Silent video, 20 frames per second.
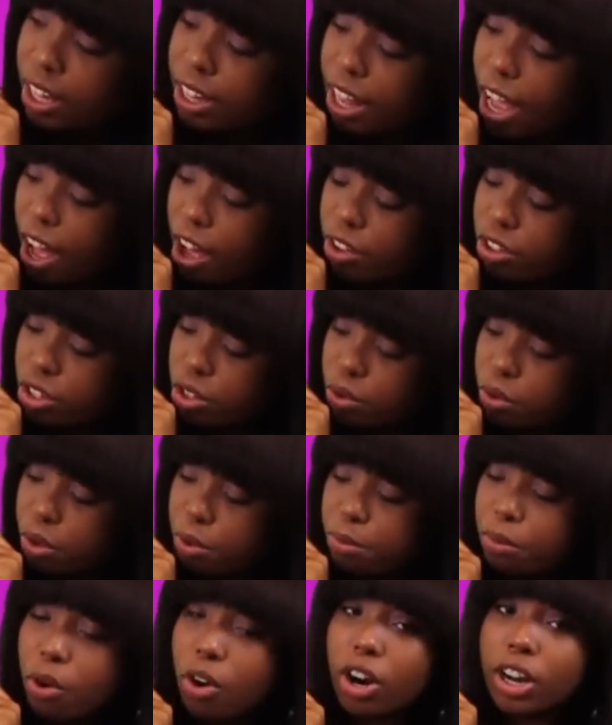Now you
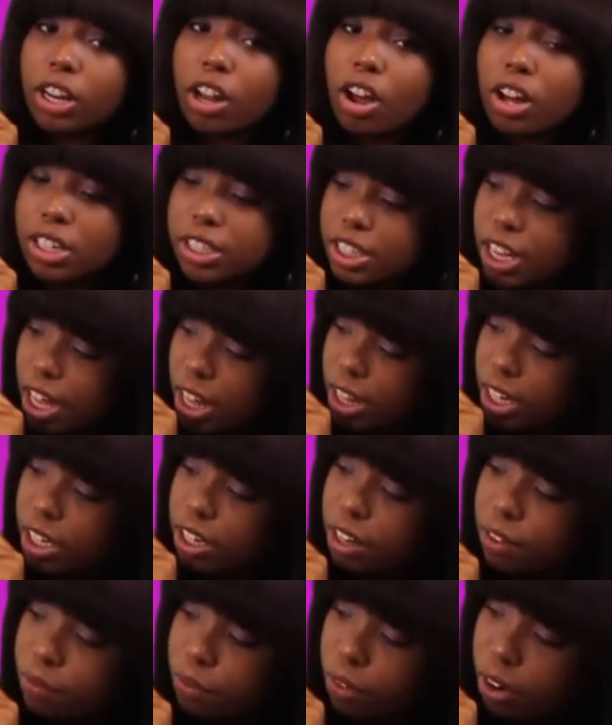will more long tell the
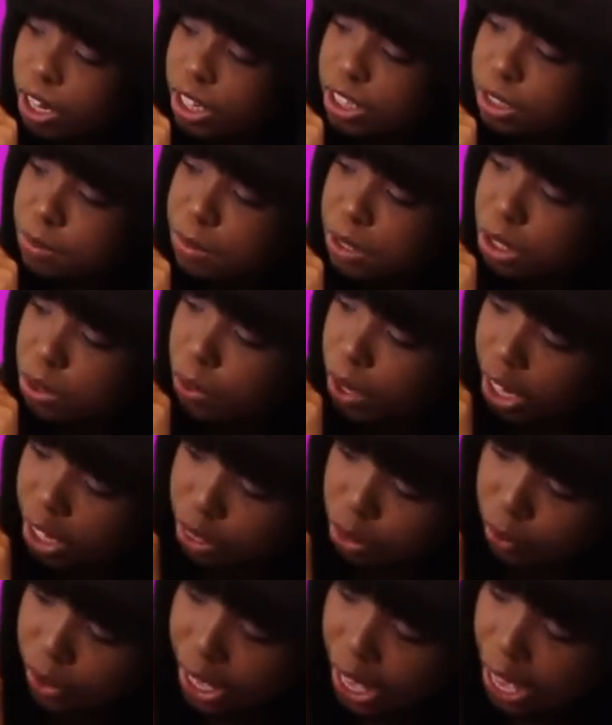difference
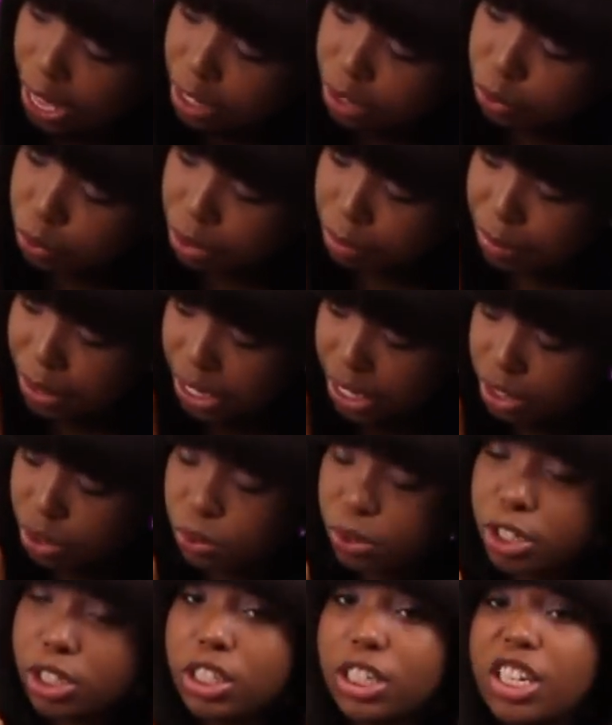between three A, three B, and
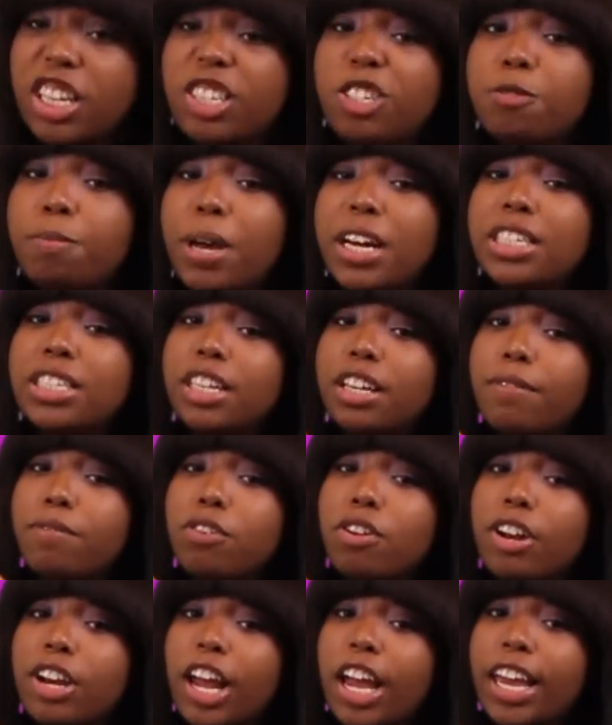three C, especially if
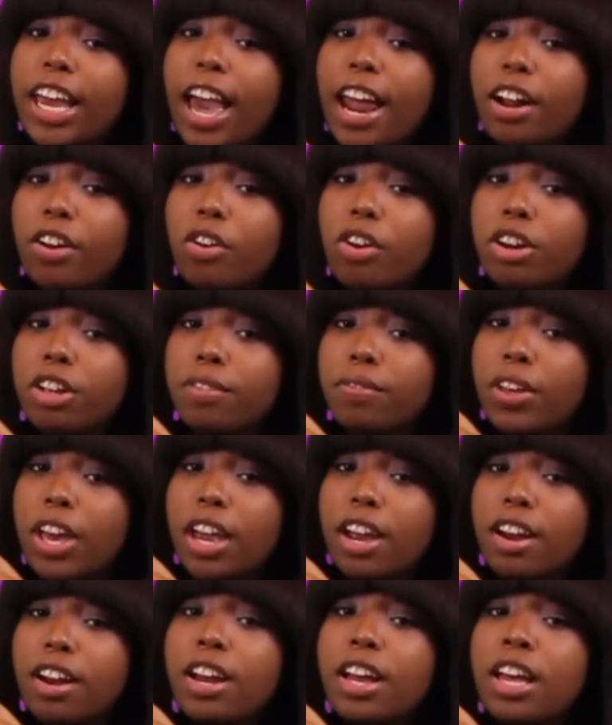you're in that category of
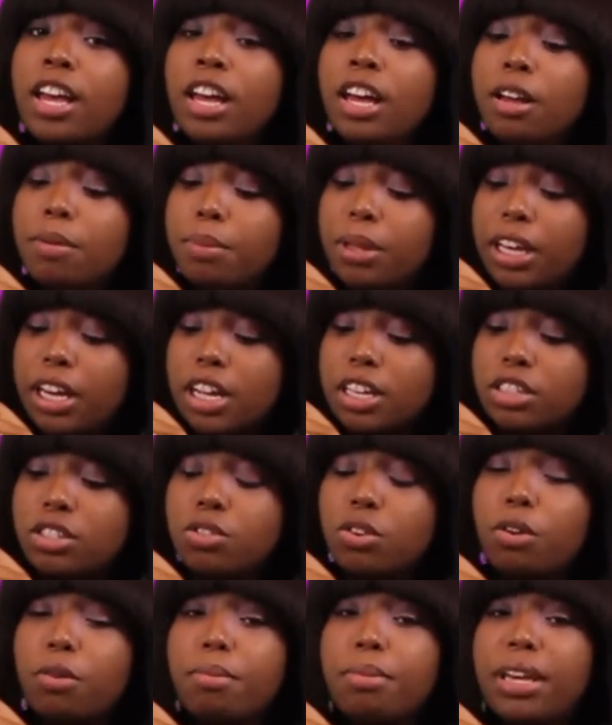hair, because
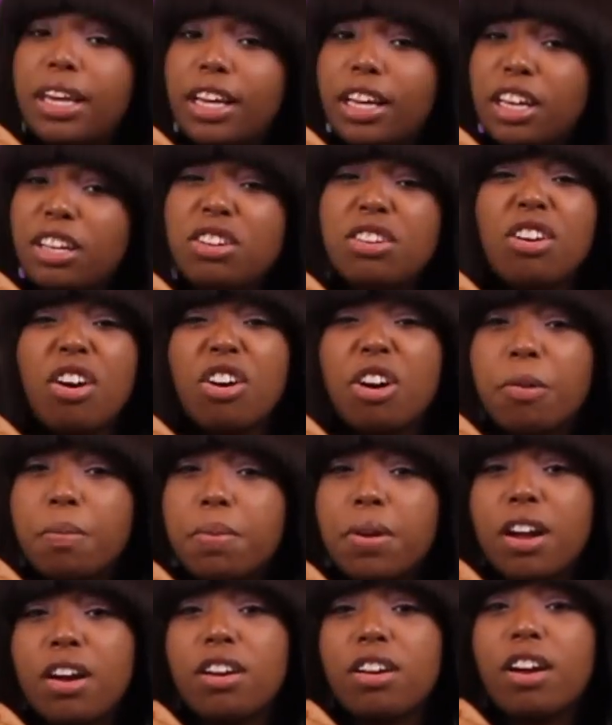you'll be, you know,
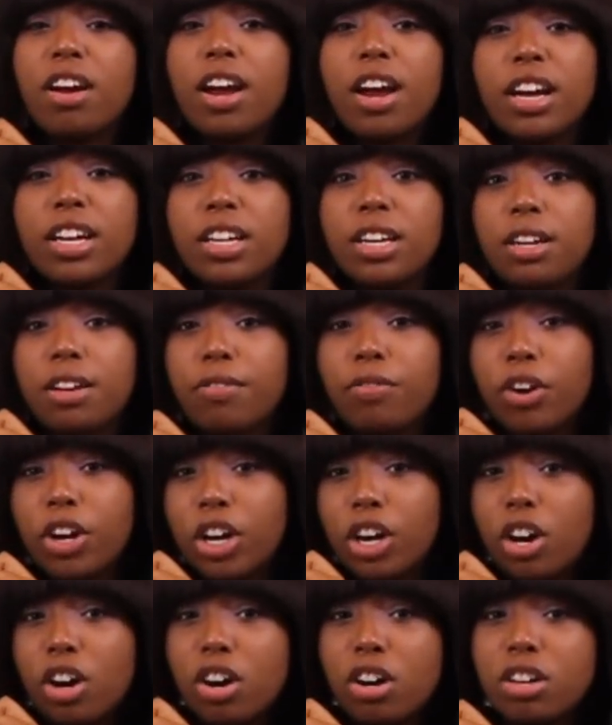comparing your hair to
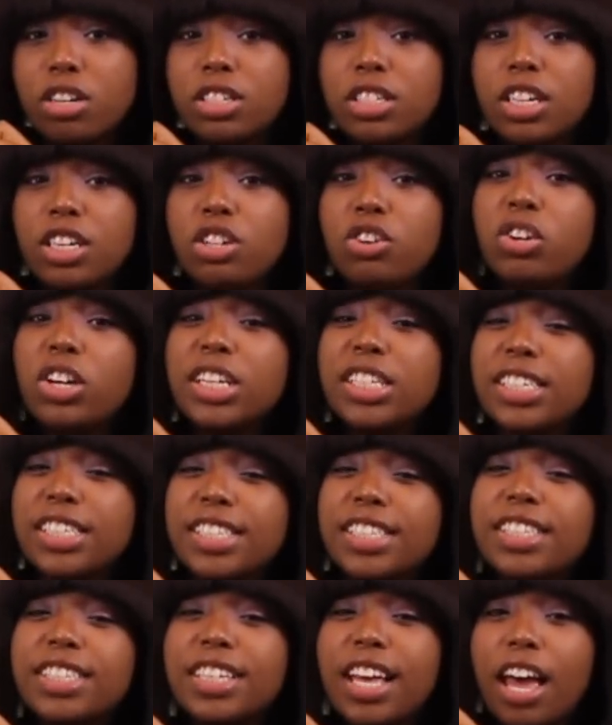different girls, and you can
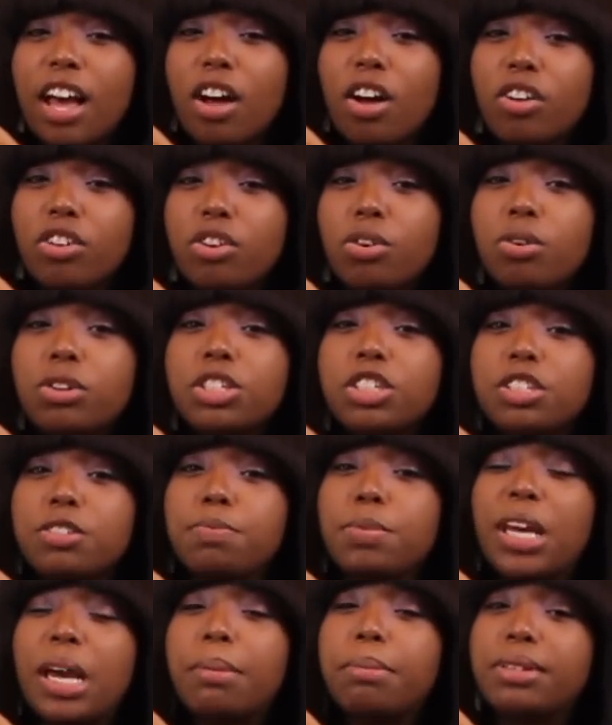just tell. You will
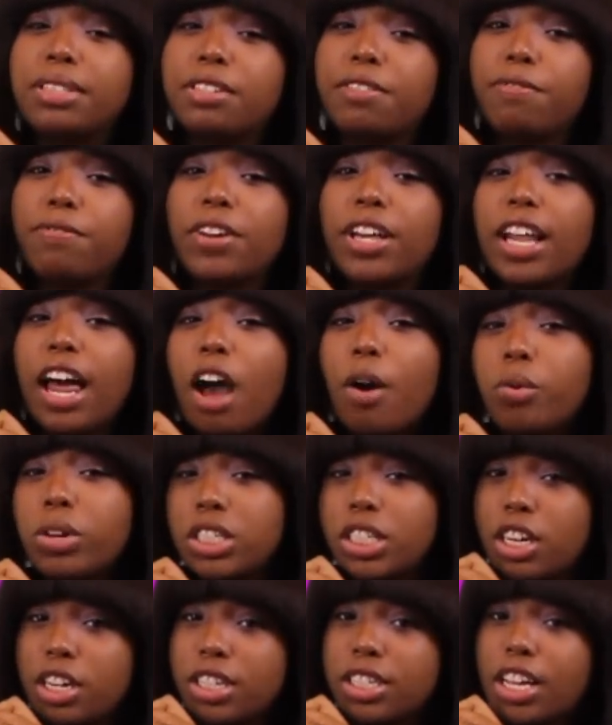just be able to fill out
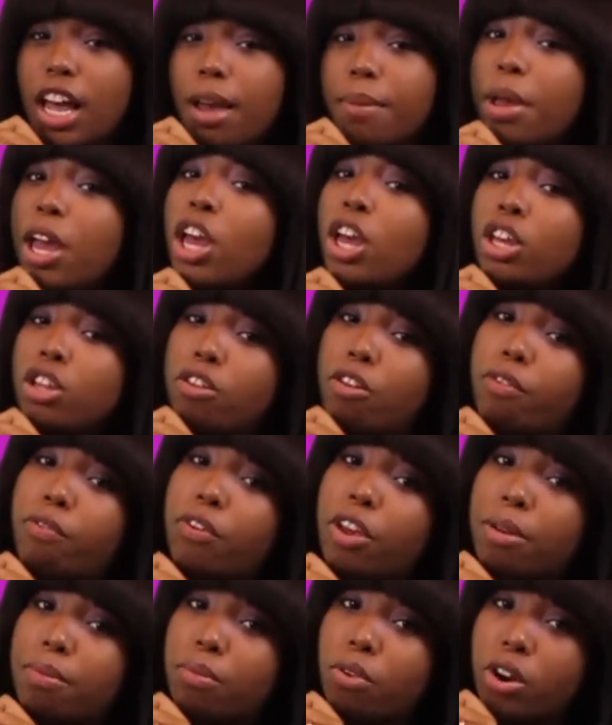which hair type you
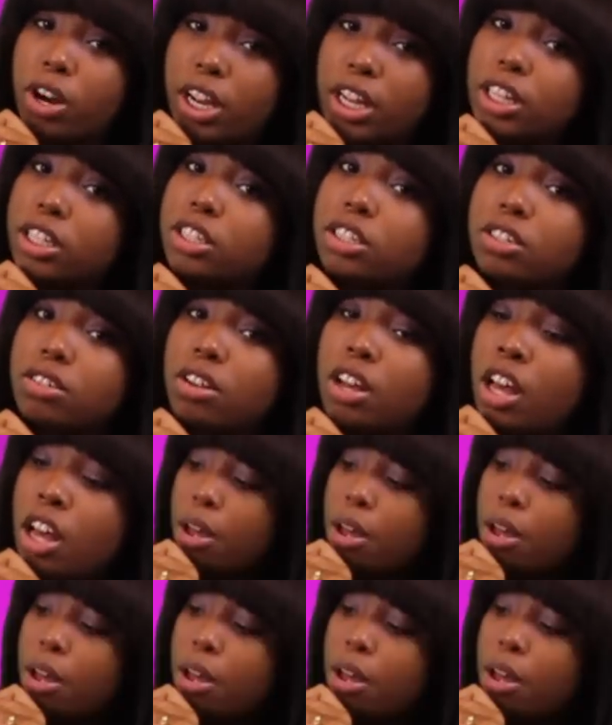fit more into.